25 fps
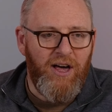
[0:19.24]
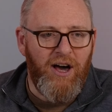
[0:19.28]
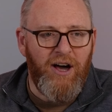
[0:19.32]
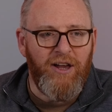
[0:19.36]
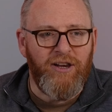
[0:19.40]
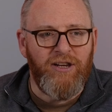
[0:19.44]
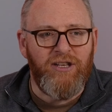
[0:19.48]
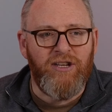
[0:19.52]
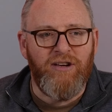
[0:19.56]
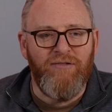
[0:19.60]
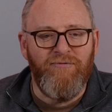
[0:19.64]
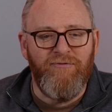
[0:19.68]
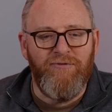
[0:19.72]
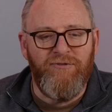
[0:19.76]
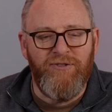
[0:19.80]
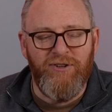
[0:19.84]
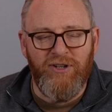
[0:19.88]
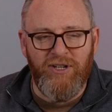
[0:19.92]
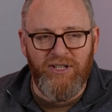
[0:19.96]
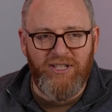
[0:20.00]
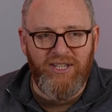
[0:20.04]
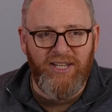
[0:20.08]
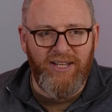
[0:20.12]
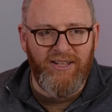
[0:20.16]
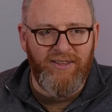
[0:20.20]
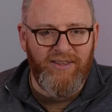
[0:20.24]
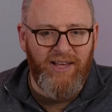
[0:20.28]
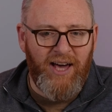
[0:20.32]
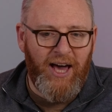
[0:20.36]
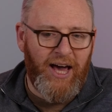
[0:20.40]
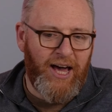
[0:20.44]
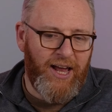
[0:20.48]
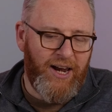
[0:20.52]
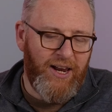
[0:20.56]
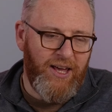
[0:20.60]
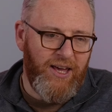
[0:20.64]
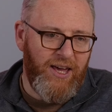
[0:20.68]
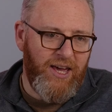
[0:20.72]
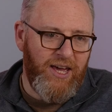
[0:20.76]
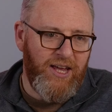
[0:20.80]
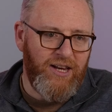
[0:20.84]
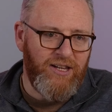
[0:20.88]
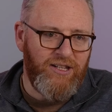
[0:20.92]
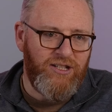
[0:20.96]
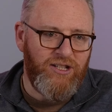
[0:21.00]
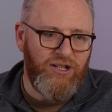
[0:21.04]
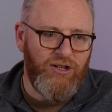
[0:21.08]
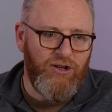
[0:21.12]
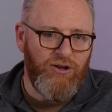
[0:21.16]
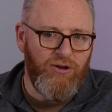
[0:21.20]
and converting that
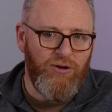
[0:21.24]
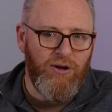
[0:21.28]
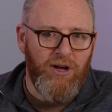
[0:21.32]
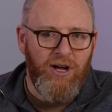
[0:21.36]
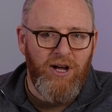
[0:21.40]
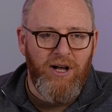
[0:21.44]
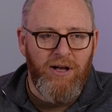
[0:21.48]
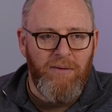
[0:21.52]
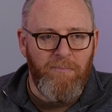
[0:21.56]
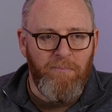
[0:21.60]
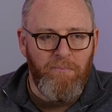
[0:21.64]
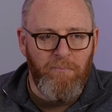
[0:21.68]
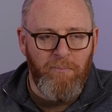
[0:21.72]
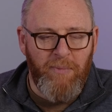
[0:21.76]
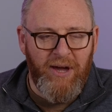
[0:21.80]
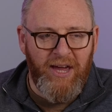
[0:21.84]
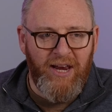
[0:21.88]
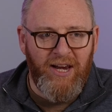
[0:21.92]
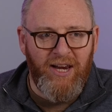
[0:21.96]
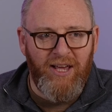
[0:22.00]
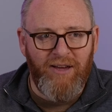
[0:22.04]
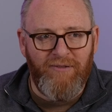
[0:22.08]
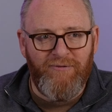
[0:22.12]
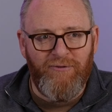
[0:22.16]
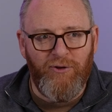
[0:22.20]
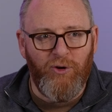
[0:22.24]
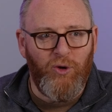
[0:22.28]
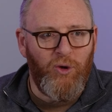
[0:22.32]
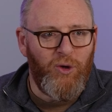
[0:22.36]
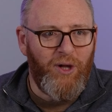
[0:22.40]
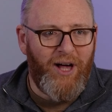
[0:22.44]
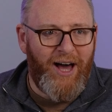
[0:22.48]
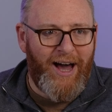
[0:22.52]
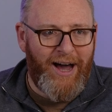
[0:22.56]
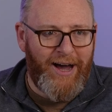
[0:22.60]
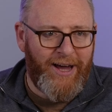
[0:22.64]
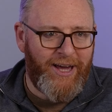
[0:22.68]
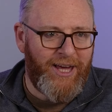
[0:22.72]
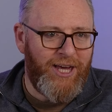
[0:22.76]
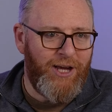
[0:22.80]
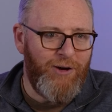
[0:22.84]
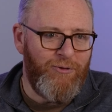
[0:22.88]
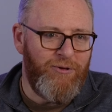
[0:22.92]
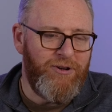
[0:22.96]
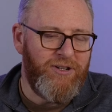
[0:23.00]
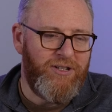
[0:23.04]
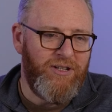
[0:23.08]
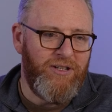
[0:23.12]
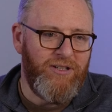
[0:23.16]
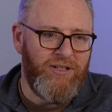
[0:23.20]
into meaningful,
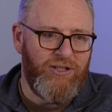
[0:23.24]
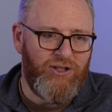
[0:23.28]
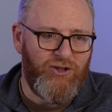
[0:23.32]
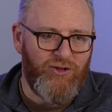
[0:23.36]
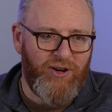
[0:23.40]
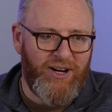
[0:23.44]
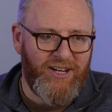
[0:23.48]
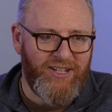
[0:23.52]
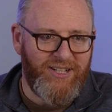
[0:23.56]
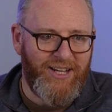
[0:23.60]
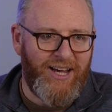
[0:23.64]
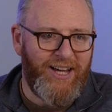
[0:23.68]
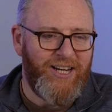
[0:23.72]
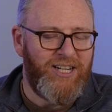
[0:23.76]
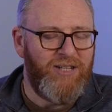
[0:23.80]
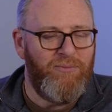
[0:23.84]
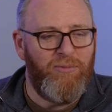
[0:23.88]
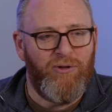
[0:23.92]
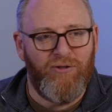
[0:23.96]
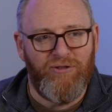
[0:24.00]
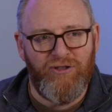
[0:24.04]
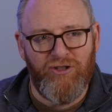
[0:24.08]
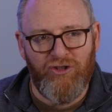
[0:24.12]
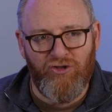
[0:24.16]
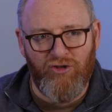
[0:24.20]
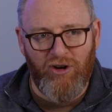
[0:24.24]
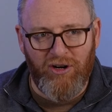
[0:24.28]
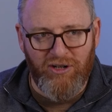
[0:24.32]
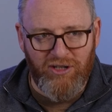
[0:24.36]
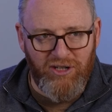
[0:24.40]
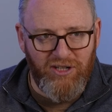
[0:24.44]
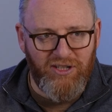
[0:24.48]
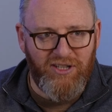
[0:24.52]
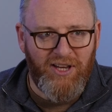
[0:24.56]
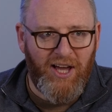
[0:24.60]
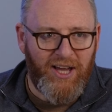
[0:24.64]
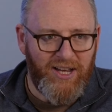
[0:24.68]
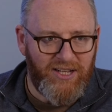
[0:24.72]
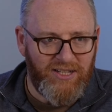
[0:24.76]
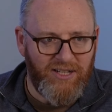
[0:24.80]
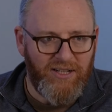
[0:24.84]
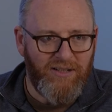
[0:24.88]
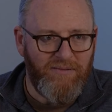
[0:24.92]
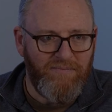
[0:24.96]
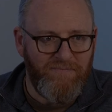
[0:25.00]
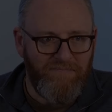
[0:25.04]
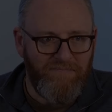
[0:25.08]
accurate, and transactable structured data.